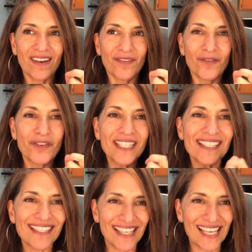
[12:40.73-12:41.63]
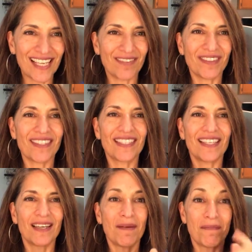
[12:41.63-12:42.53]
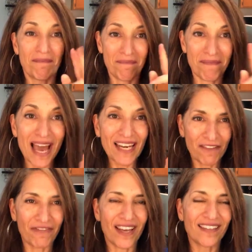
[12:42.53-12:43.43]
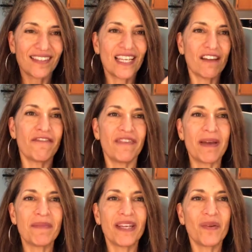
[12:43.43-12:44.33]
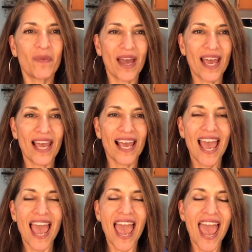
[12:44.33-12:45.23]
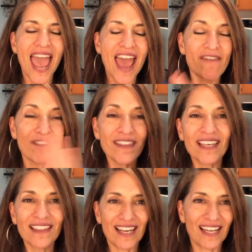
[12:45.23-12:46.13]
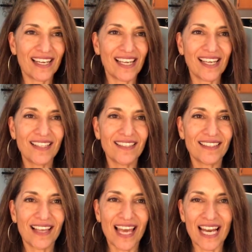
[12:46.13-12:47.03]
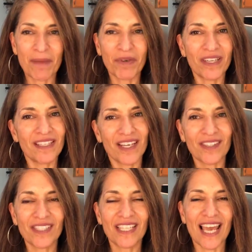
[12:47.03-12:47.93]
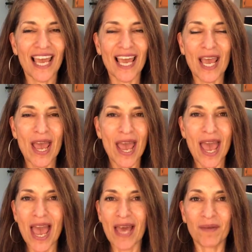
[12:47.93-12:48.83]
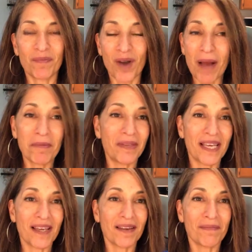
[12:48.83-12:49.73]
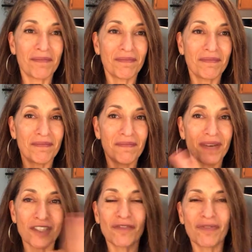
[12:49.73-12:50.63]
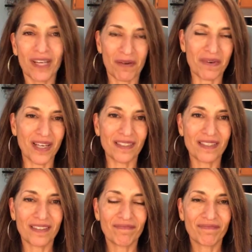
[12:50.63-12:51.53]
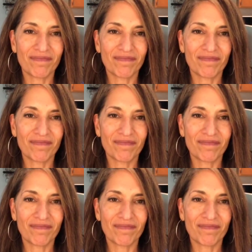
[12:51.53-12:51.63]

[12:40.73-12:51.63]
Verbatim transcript: receives, manifests in a feminine way everything that it needs, and I'm going to dare say, and probably much of what it wants.